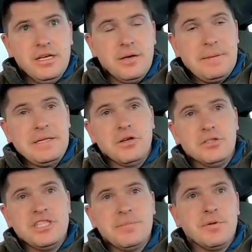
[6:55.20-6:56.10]
to be a
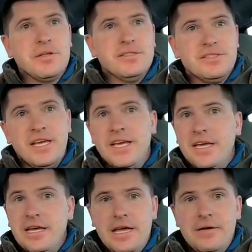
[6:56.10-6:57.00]
little cheaper than
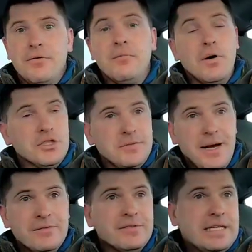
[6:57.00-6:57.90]
say a full motion
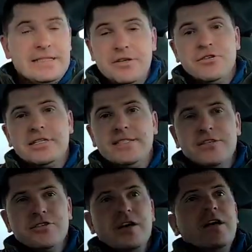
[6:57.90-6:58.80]
mount, etc.,
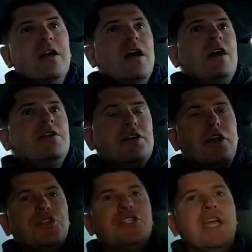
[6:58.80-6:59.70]
etc.
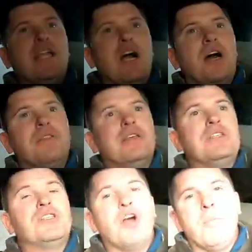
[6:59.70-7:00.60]
Negotiate on the
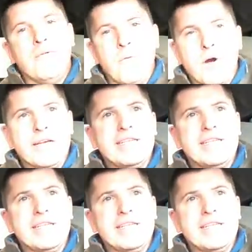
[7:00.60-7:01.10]
scope of work,